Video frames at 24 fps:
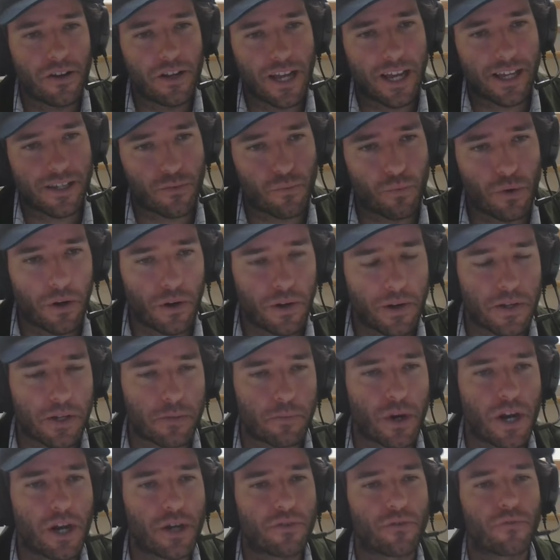and has a real
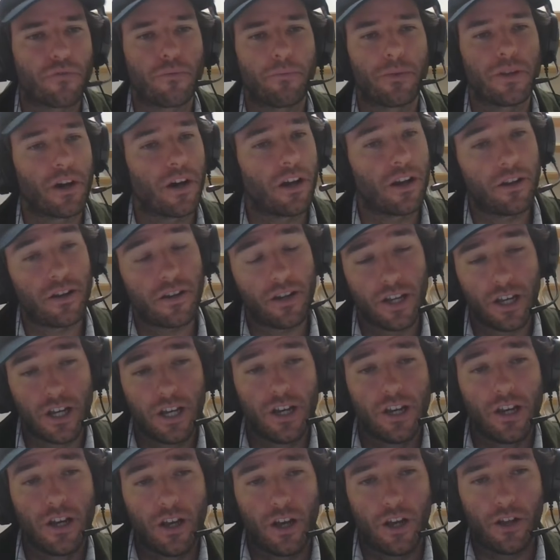inspiration from the island.
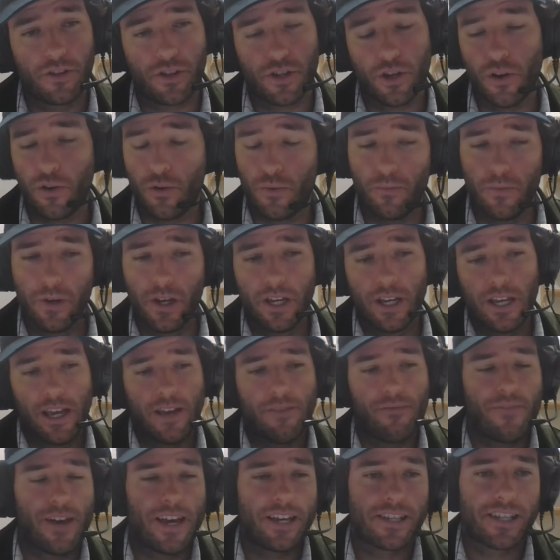And so
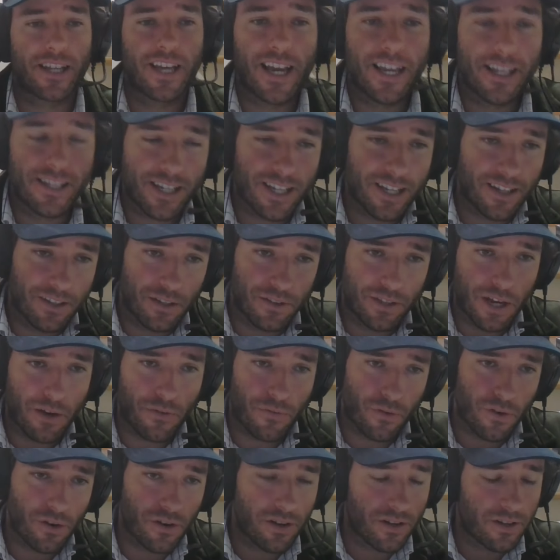investigating in the
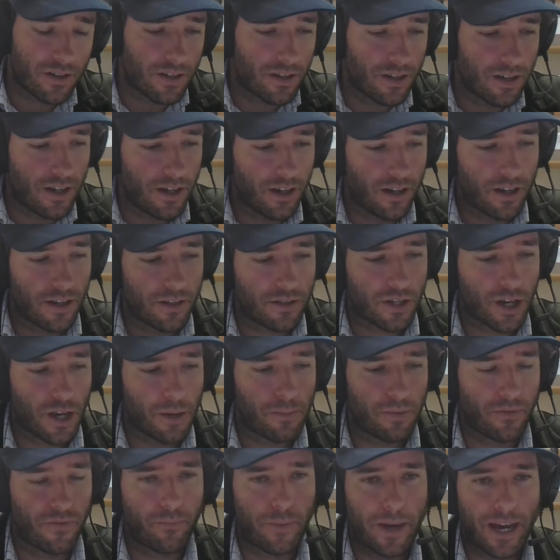different
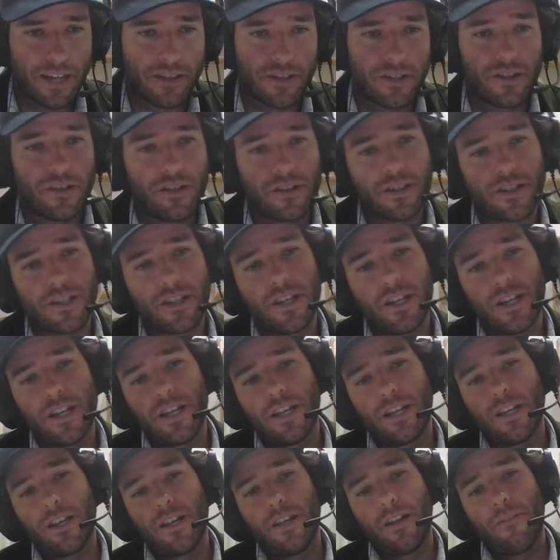type of patterns,
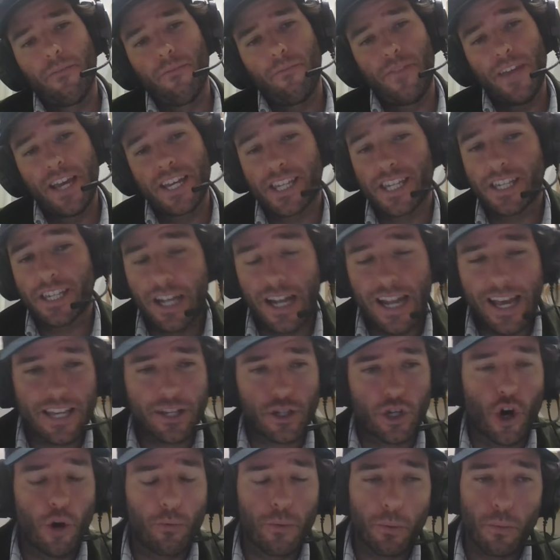this is a less
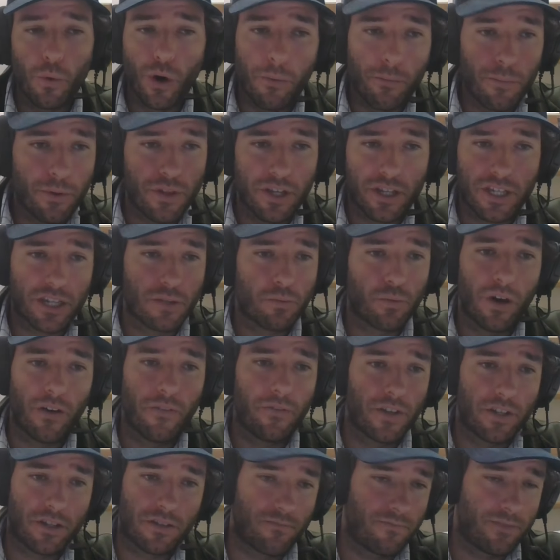common one, but this is one
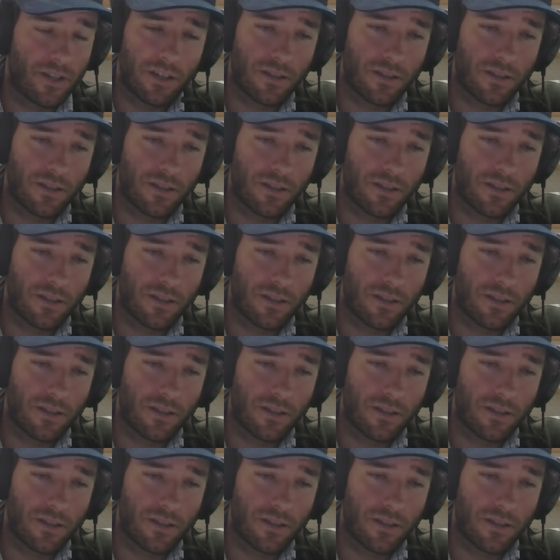that